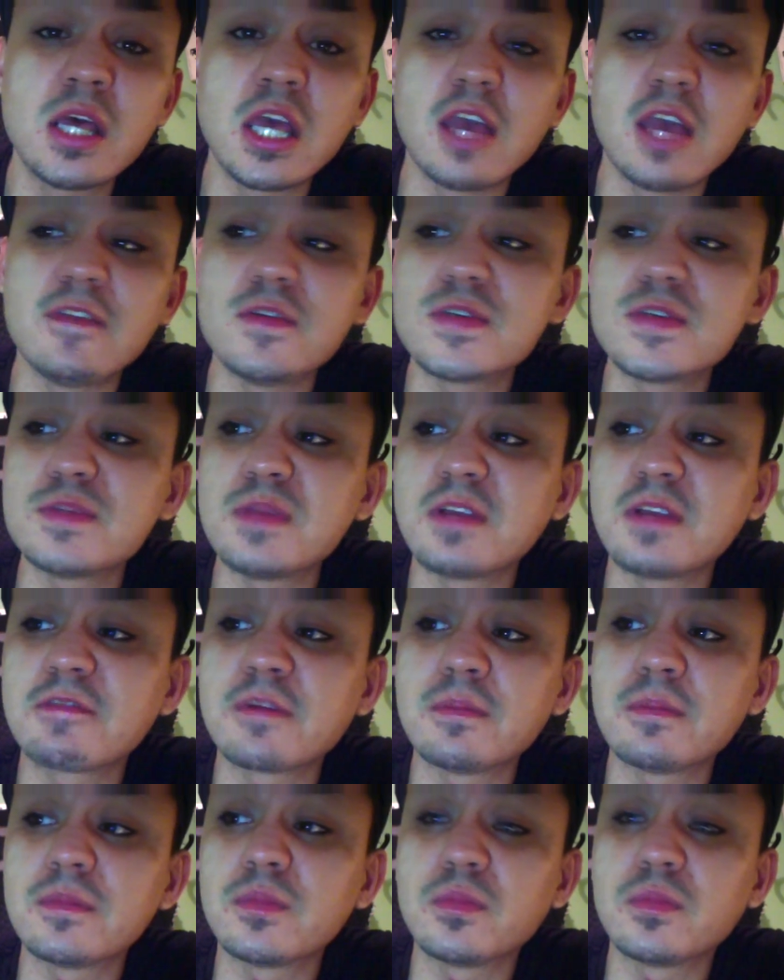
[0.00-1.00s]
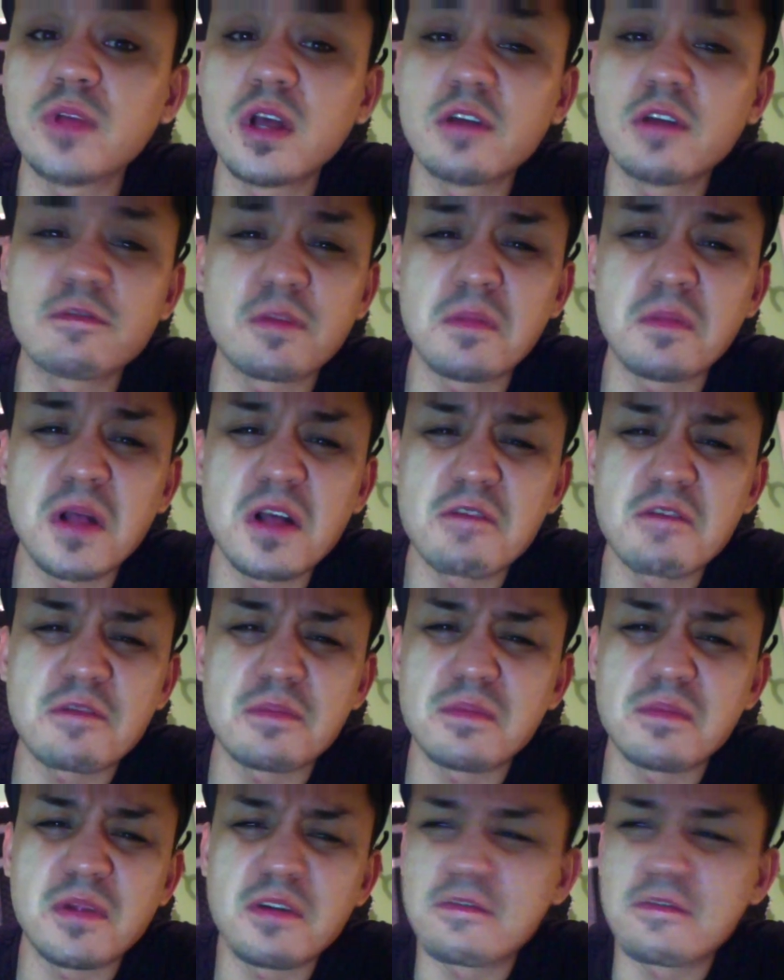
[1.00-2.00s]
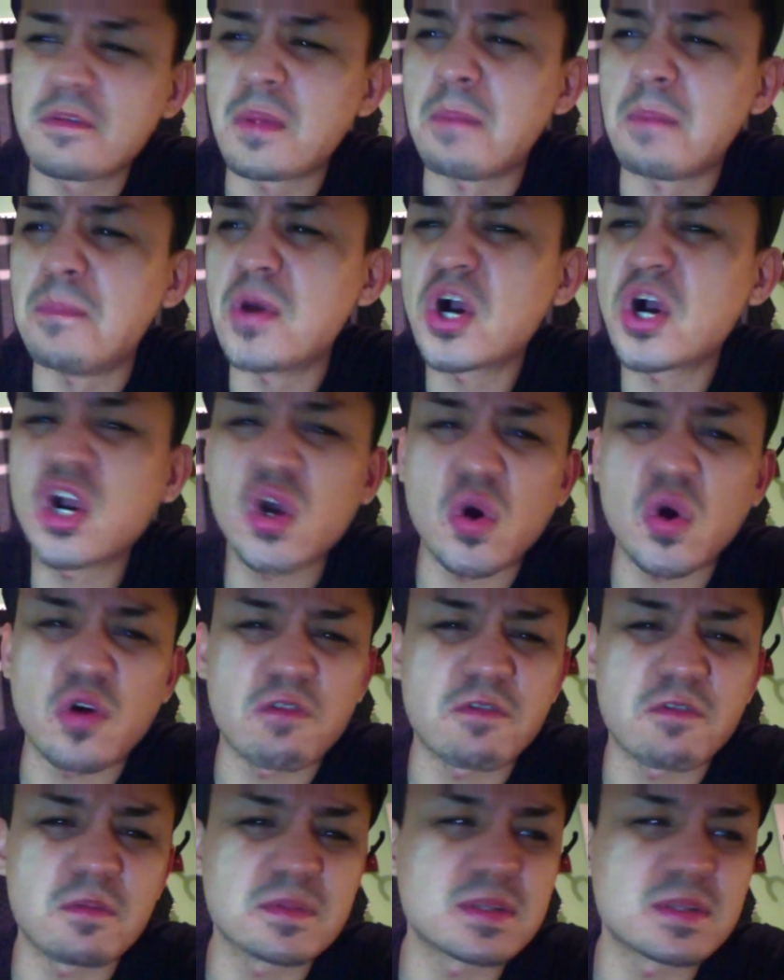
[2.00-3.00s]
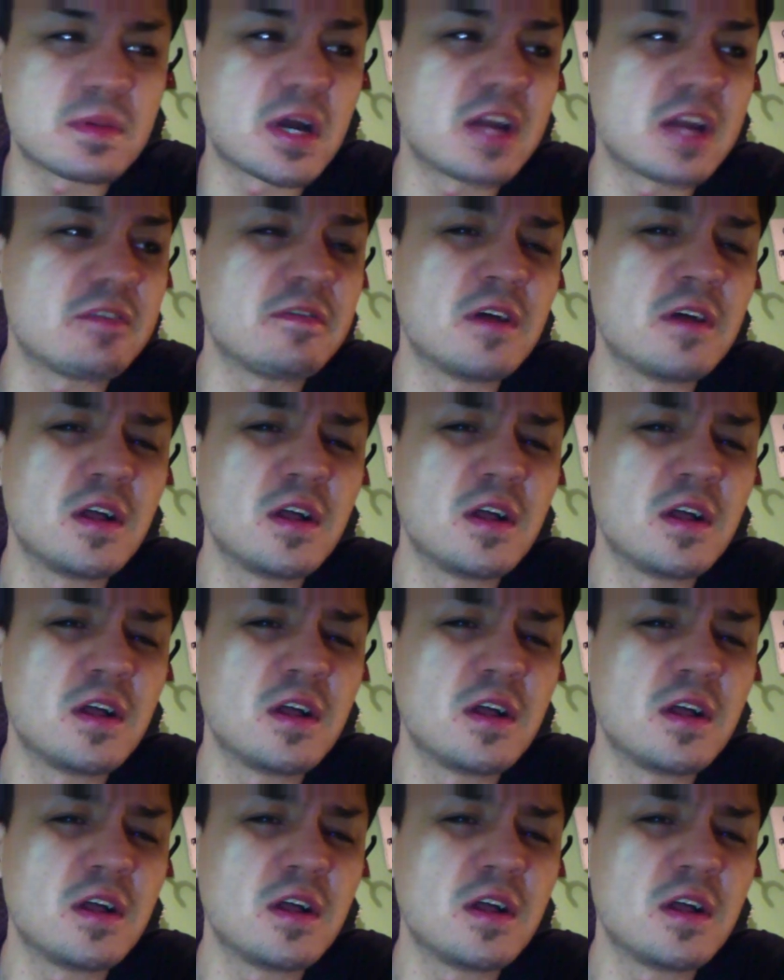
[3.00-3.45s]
If you speak from a book or from some kind of